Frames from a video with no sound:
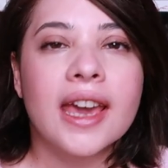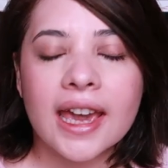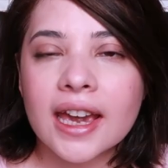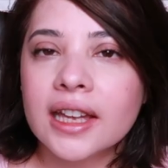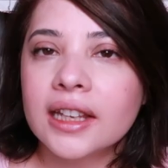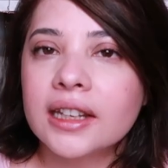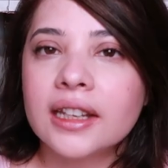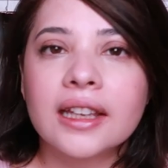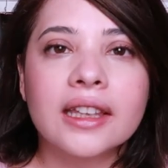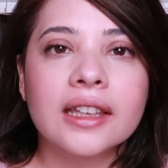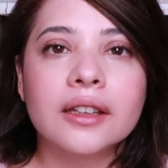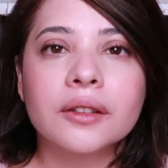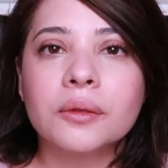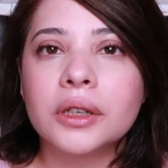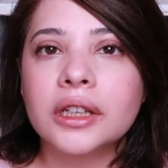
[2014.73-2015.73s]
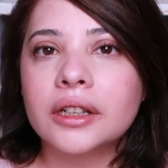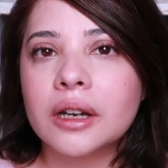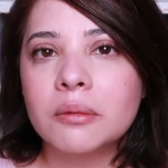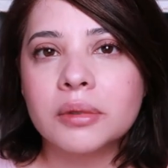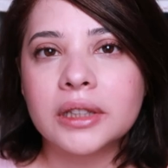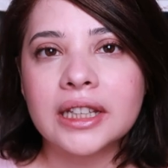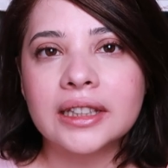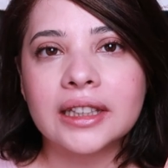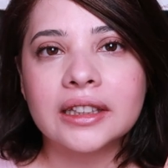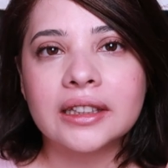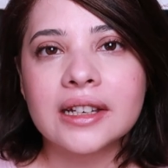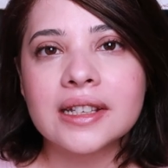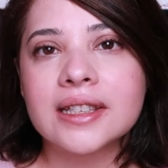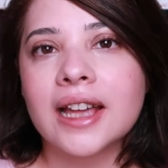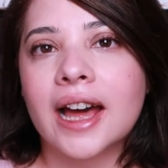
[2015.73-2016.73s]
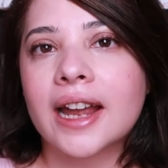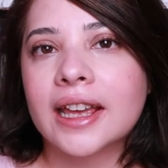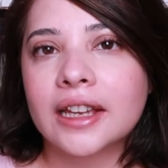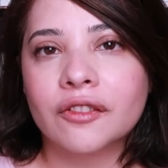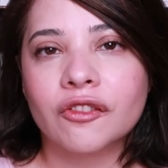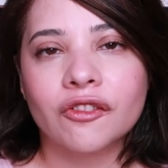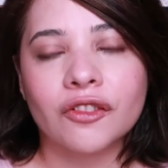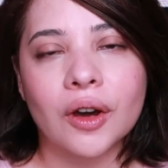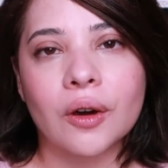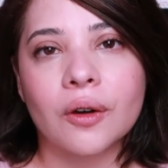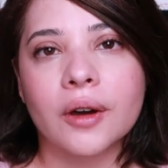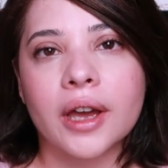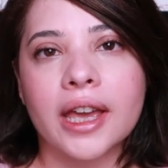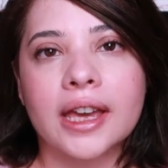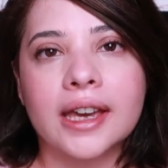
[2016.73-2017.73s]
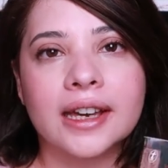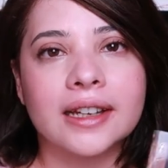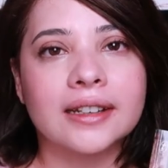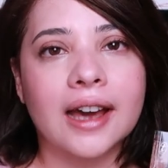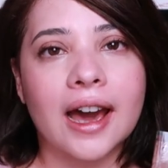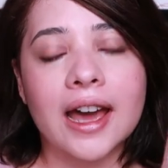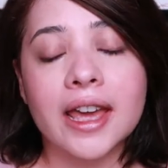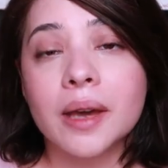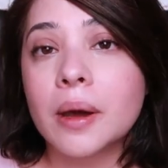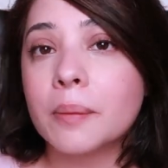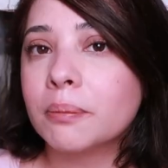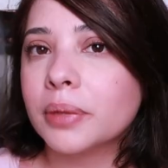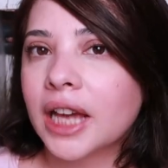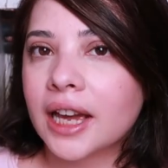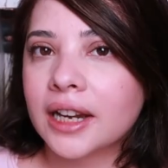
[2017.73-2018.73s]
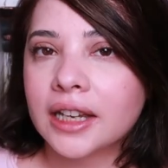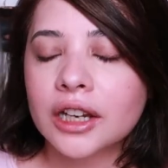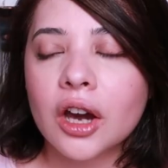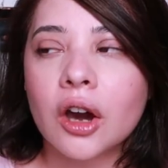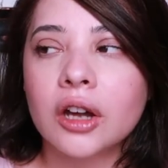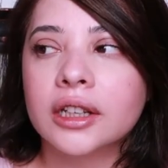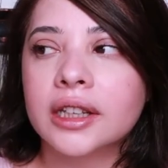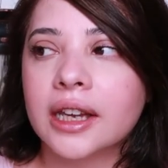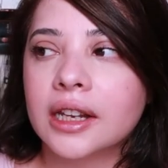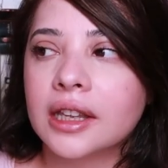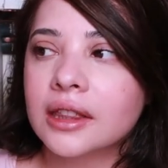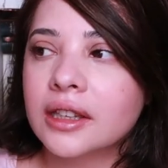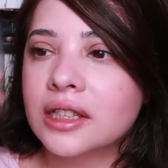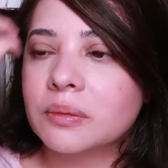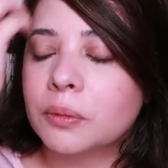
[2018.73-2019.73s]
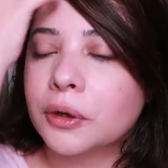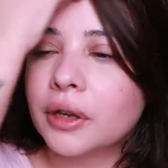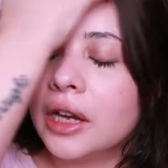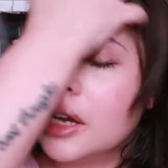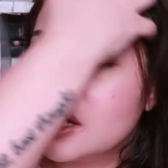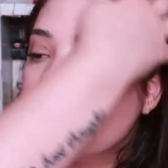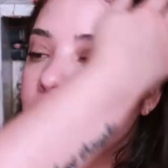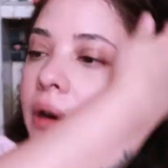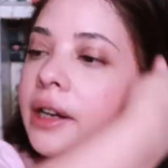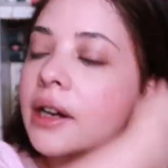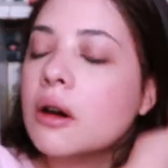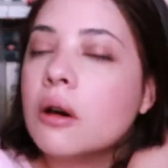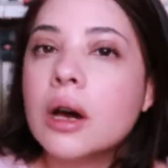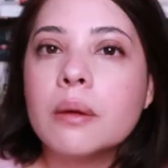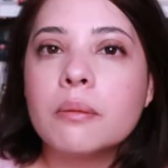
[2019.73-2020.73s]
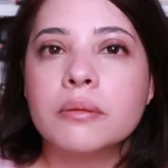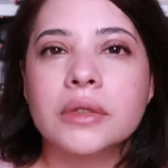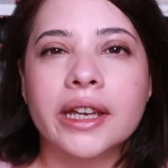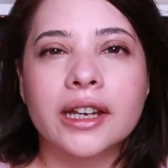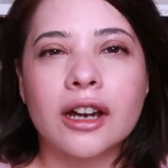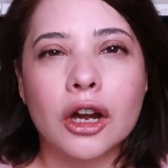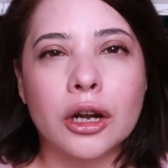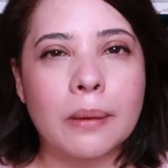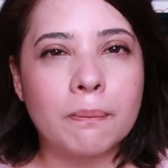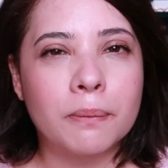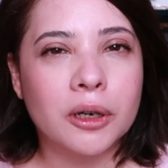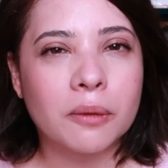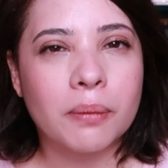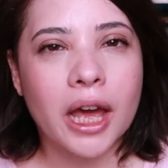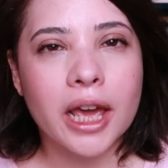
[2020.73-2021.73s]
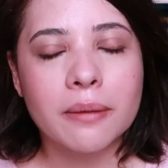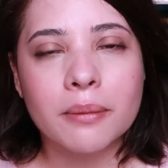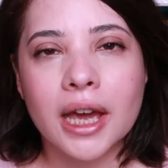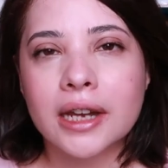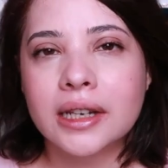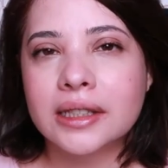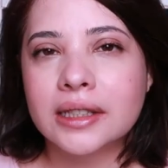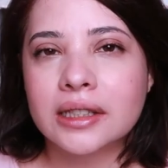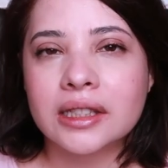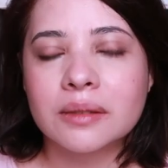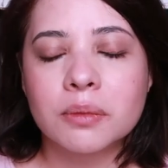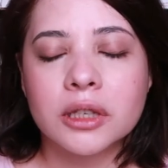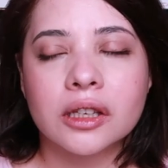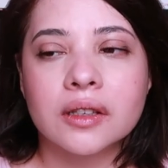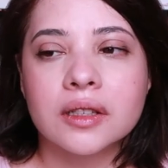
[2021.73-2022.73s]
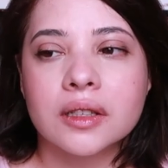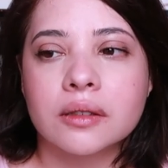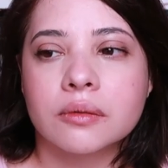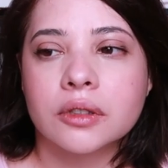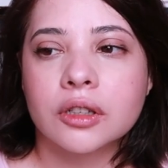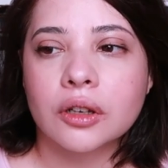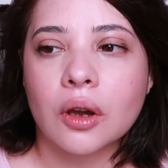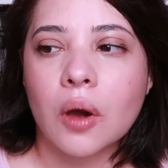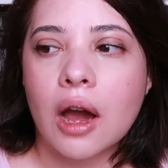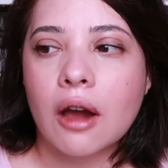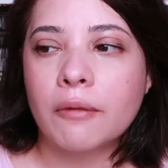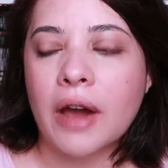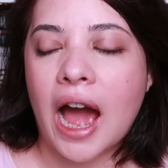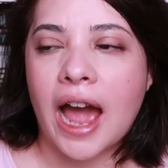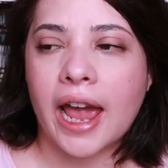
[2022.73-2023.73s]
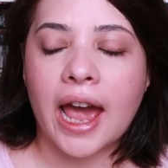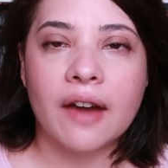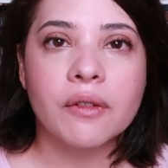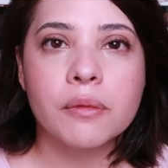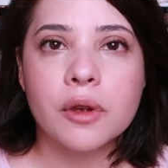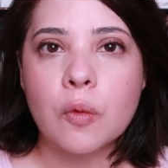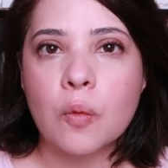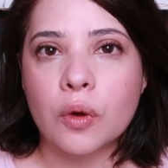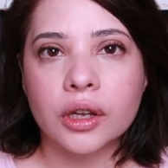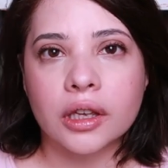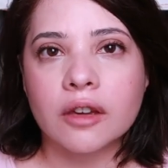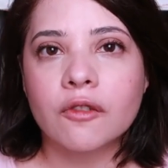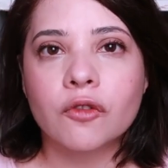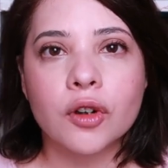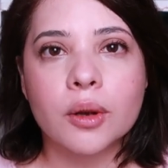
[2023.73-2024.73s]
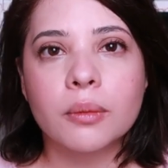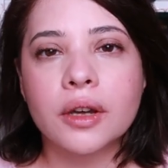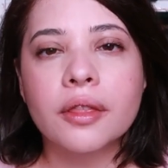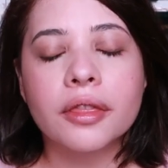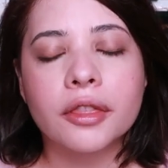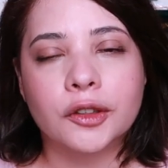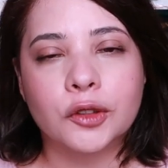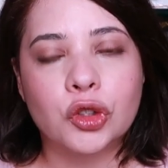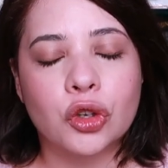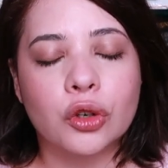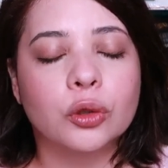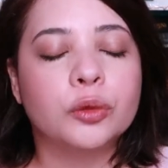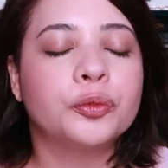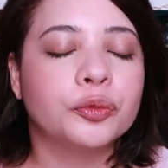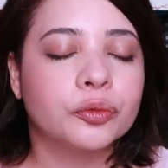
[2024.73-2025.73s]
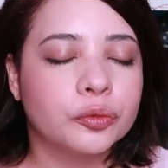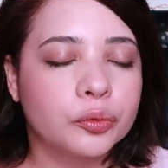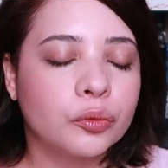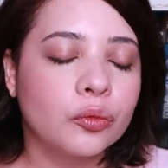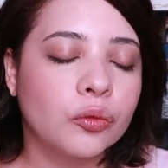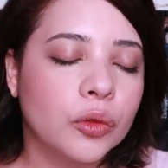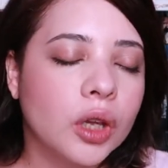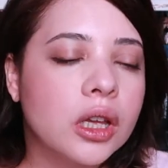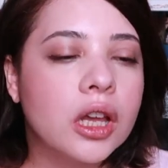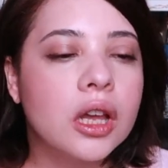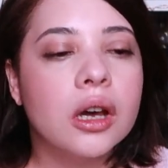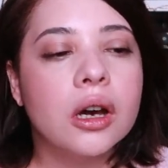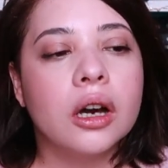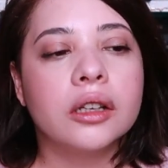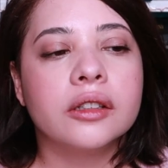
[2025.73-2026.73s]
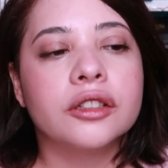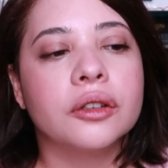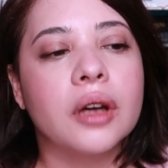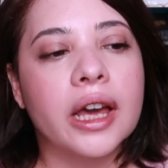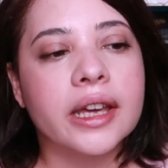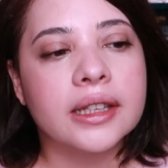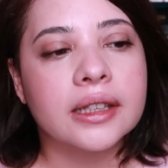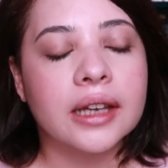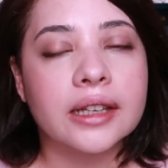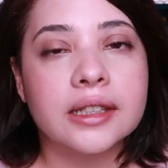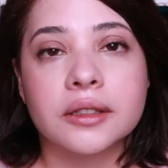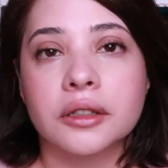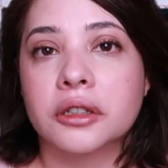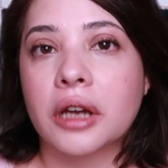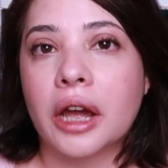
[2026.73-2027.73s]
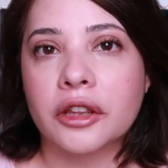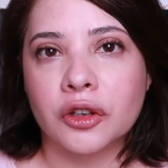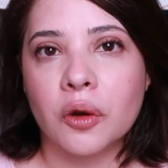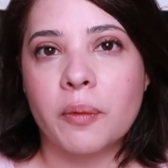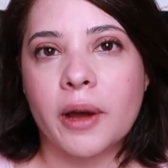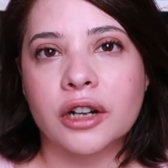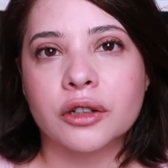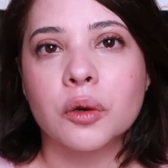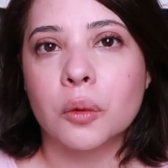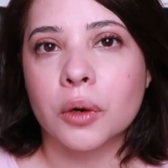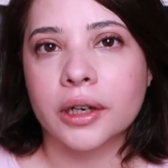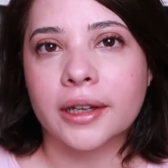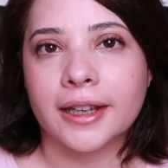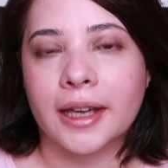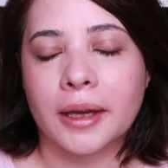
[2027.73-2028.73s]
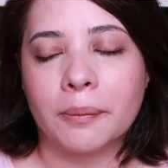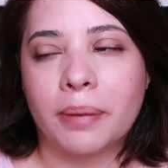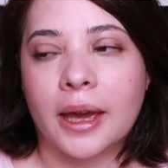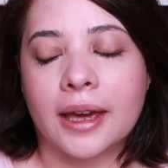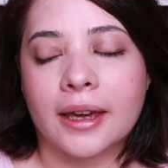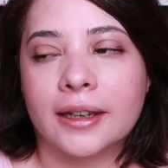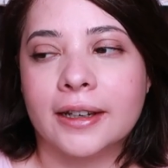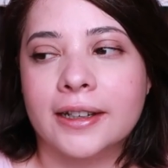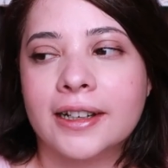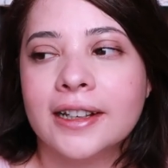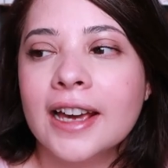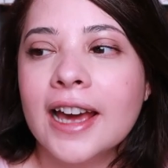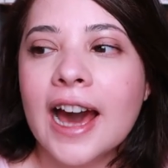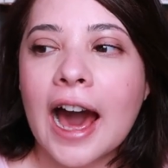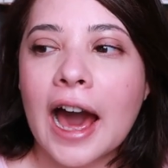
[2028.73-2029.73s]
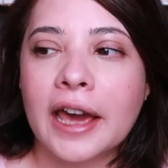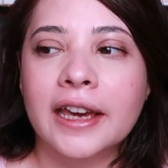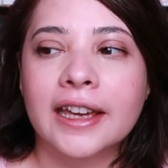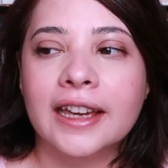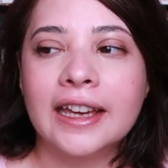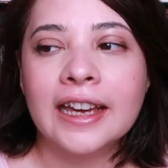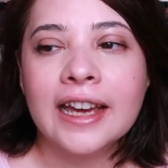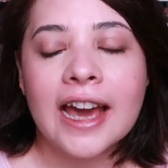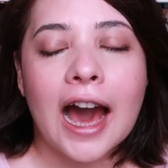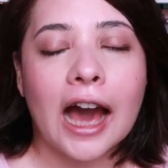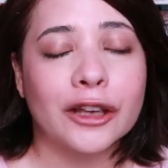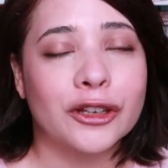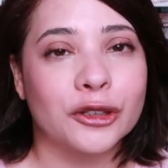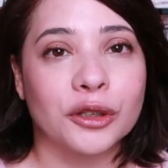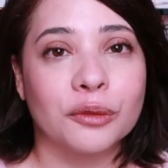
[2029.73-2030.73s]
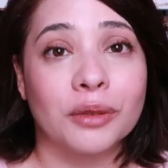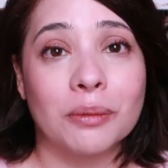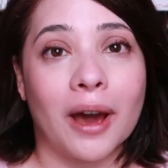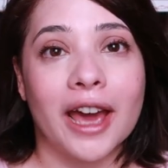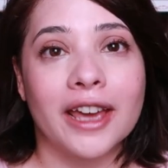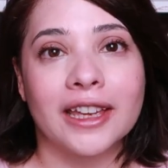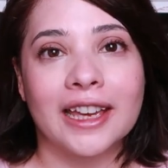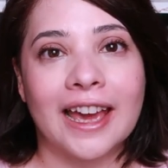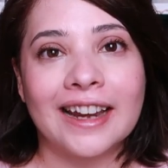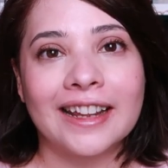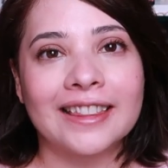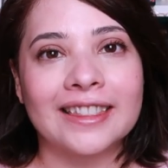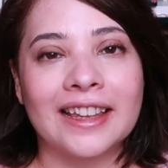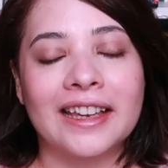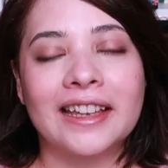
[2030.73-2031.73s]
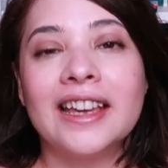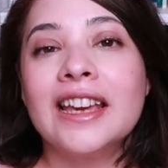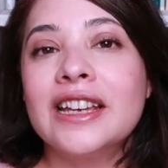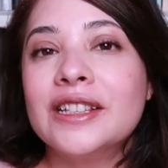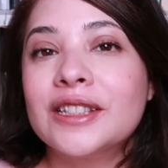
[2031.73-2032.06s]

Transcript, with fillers: And Iain Reid completely does that in Foe, and I am planning on getting this book. Right now I'm like on a book buying ban. It's just because, you know, I haven't been working for a month, so until I go back to work and get paid, I shouldn't be buying anything.